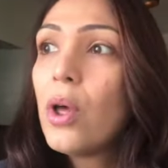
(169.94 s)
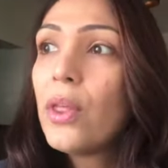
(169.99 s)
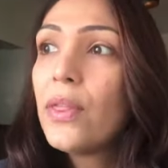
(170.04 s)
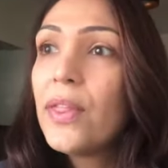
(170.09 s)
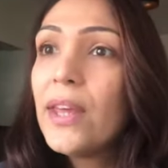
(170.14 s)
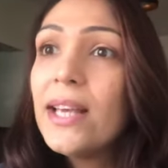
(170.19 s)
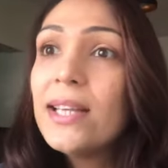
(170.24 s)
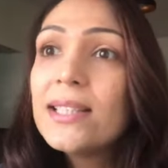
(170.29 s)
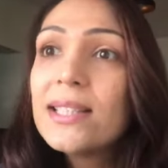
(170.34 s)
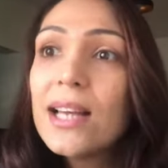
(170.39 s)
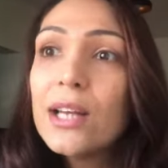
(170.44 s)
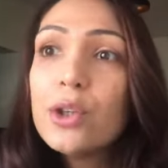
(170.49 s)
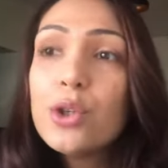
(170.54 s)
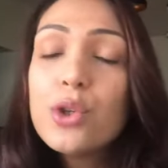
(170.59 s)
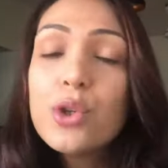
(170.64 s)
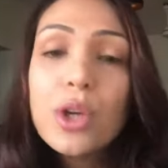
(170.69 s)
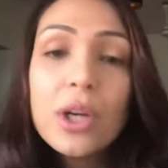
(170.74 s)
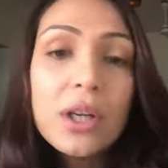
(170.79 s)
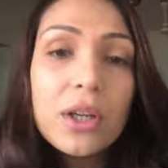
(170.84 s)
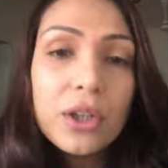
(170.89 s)
things that
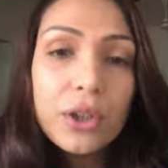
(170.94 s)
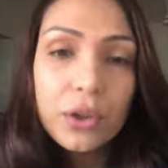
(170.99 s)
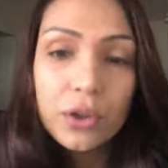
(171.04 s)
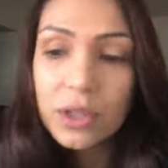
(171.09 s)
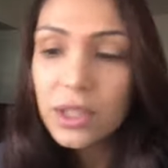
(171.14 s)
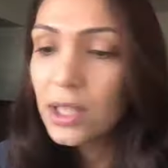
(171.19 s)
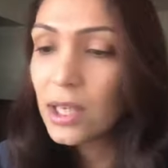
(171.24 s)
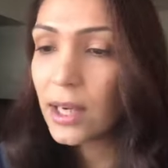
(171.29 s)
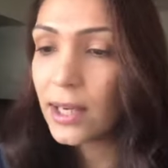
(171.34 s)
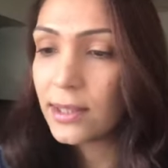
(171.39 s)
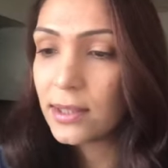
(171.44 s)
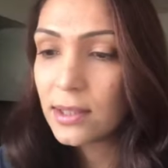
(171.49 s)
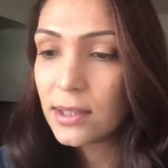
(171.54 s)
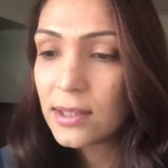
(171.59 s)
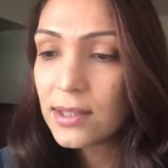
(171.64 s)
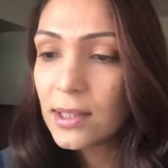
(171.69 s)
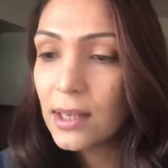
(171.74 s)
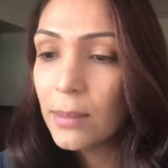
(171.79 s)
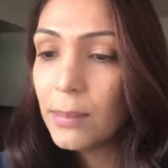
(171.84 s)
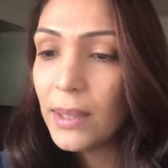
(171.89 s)
trigger your
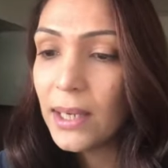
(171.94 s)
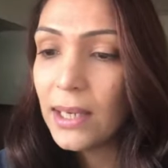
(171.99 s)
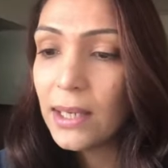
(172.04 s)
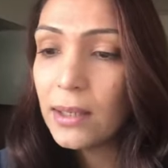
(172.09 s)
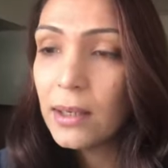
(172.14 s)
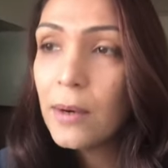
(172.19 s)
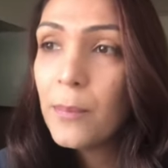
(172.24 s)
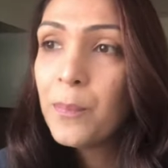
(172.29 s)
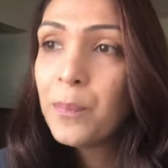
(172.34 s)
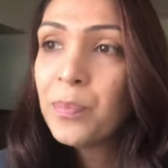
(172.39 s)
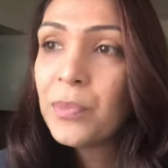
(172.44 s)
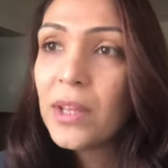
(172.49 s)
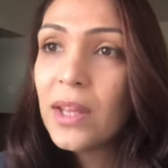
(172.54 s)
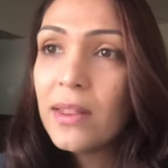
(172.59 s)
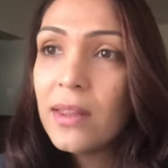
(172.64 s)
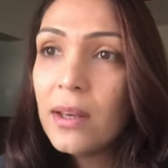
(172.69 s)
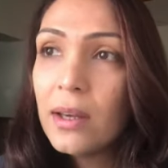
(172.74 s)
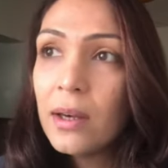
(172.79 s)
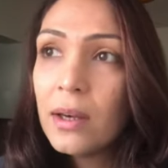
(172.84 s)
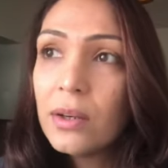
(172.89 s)
tinnitus, I mean,
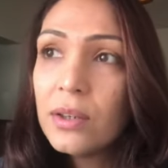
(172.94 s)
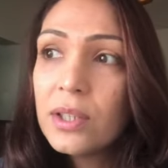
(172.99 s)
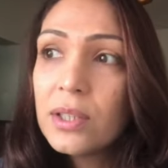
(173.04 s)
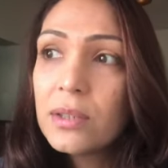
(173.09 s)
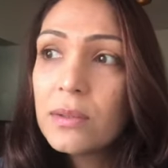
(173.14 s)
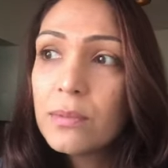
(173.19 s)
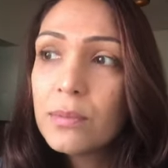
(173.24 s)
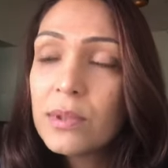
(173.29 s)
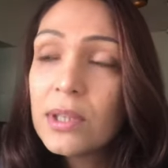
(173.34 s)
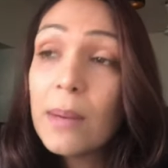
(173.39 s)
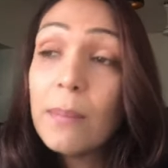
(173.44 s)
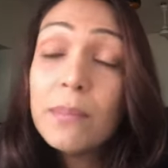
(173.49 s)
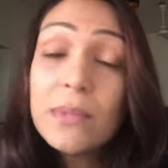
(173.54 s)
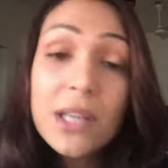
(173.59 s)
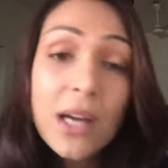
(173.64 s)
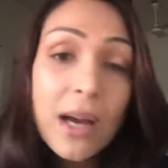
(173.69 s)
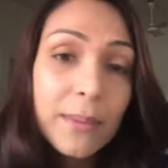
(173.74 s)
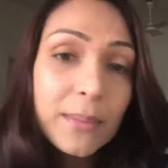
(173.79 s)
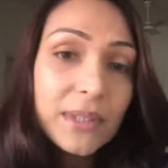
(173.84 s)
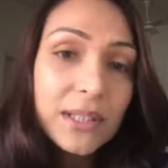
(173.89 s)
they are
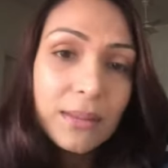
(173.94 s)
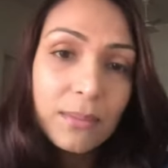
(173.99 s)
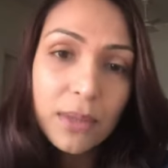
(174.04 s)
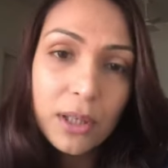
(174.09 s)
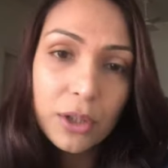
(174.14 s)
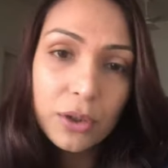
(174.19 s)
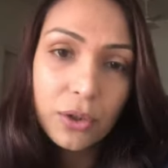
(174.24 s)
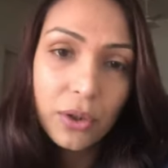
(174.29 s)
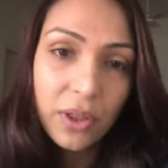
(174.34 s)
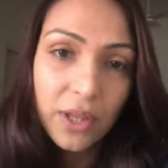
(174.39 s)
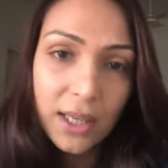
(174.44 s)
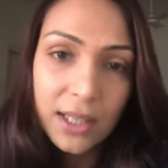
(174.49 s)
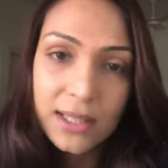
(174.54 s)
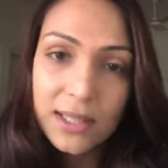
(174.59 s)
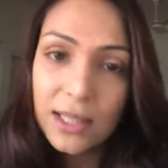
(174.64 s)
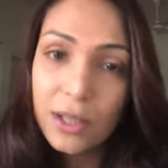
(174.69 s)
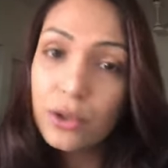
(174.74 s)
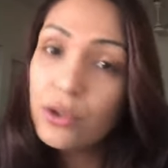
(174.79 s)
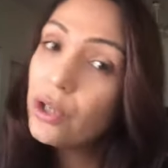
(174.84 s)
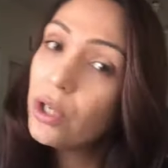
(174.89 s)
sometimes similar to things
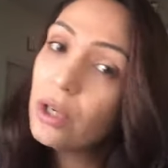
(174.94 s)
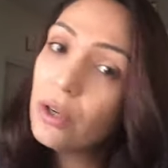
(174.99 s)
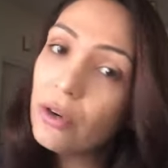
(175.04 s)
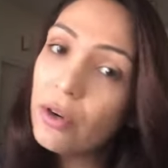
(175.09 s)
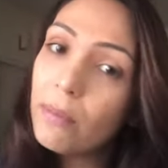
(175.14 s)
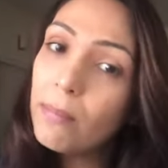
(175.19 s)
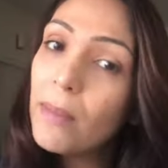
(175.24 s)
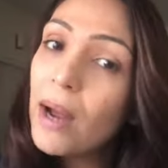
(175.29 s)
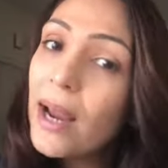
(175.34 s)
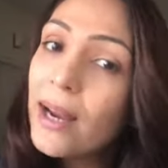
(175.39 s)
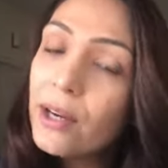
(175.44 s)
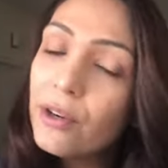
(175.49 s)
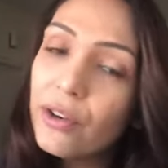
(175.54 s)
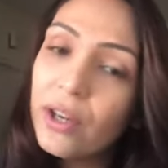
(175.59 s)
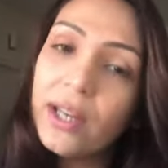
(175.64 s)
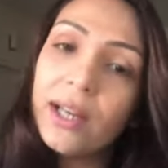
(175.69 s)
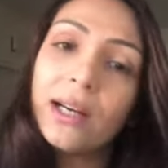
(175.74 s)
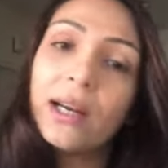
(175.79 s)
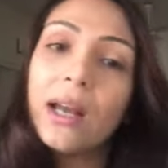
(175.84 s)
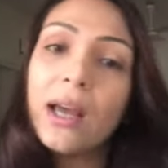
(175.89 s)
that trigger a
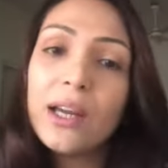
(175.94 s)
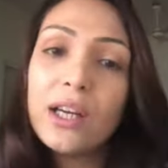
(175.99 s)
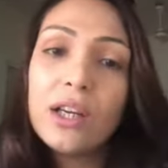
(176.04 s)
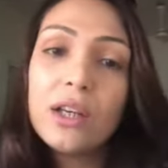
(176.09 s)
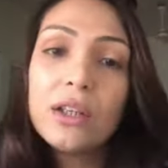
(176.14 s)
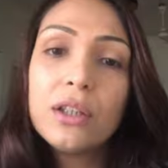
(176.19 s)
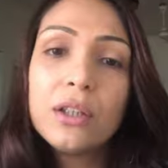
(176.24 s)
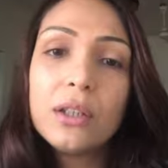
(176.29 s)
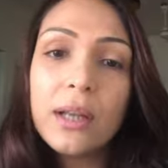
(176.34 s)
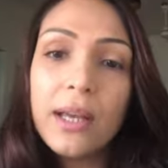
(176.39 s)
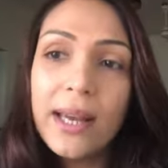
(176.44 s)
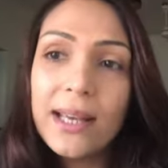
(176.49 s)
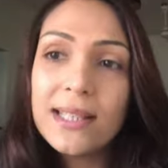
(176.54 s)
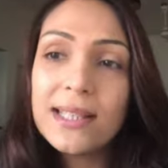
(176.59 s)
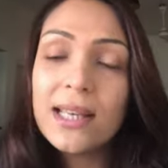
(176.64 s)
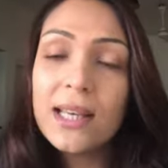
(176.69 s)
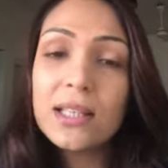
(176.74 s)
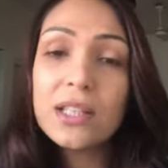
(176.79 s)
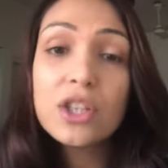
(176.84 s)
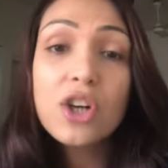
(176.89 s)
migraine, like
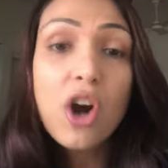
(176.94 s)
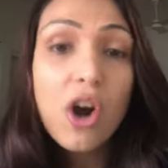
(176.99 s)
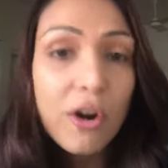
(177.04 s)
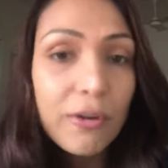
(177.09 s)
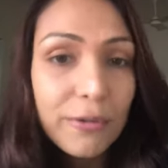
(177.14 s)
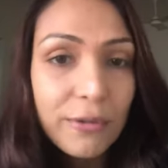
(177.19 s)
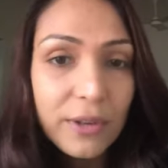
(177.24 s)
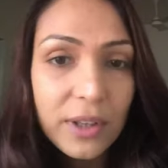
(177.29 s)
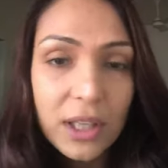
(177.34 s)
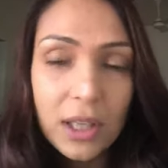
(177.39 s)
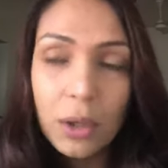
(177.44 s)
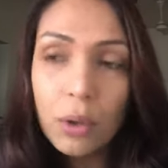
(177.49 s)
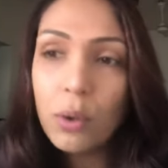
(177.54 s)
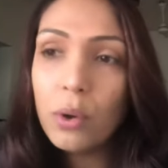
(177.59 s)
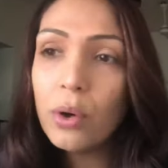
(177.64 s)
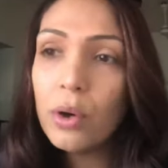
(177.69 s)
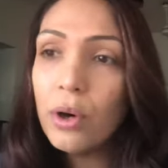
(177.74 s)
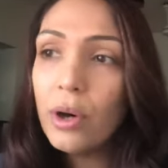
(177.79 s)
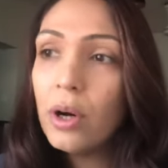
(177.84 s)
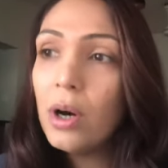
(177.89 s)
excess coffee
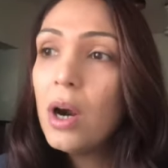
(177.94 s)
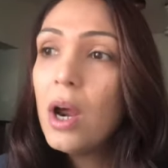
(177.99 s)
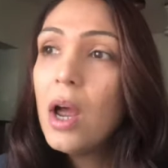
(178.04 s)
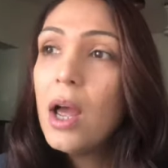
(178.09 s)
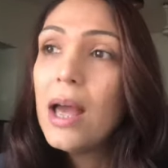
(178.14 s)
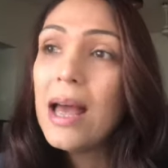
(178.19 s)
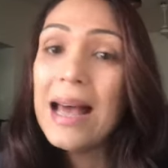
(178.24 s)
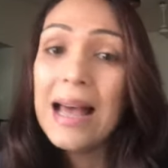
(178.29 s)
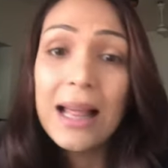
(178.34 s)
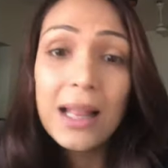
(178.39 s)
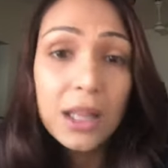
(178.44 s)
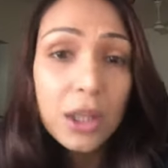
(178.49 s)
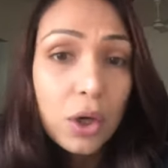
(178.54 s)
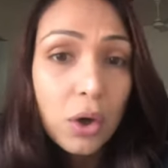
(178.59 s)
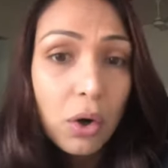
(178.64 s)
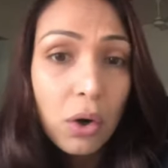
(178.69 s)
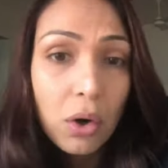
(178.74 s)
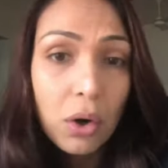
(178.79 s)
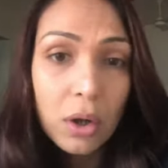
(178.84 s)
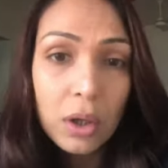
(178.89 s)
or
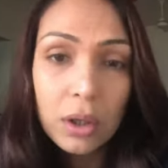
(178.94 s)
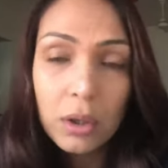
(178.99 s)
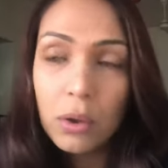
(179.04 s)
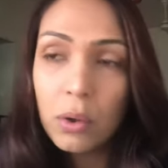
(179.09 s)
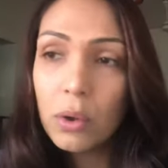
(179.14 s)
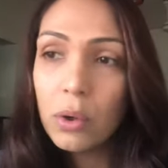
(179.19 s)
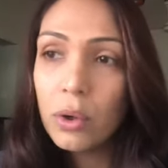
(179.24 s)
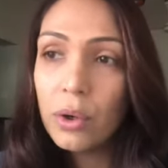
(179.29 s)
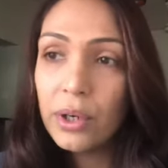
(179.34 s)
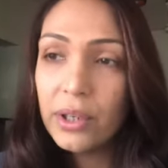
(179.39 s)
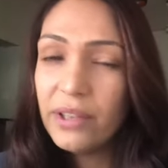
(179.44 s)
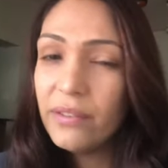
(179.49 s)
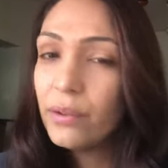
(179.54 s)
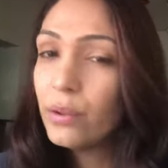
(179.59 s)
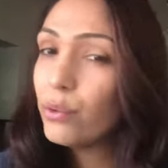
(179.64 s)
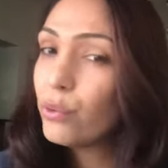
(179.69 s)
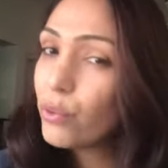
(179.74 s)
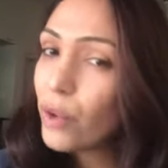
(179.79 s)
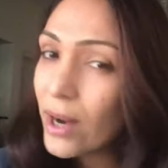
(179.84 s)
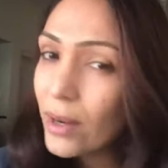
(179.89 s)
alcohol or
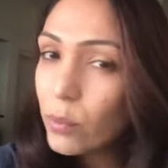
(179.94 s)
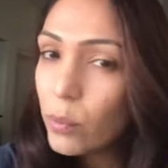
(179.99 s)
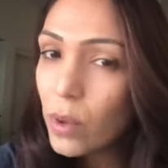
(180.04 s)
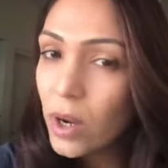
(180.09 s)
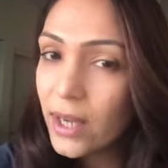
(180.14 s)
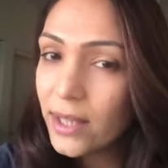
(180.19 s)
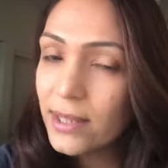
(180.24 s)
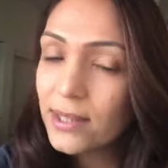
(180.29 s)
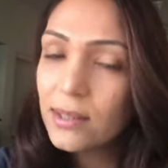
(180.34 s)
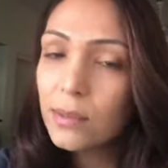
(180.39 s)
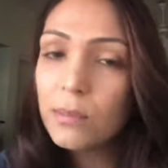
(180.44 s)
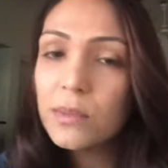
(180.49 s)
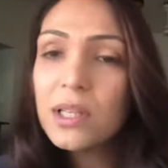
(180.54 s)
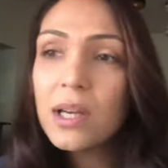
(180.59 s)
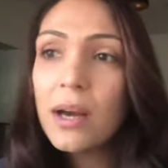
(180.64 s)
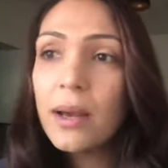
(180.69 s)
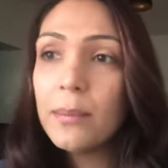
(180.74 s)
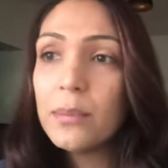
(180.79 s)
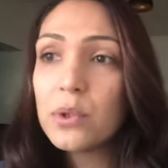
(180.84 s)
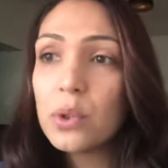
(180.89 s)
even red wine
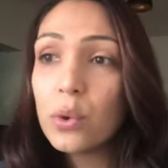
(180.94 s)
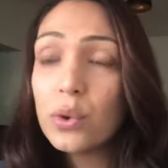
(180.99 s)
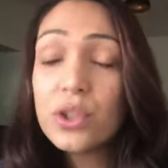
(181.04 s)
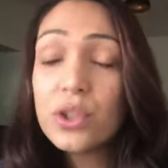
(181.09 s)
sometimes, or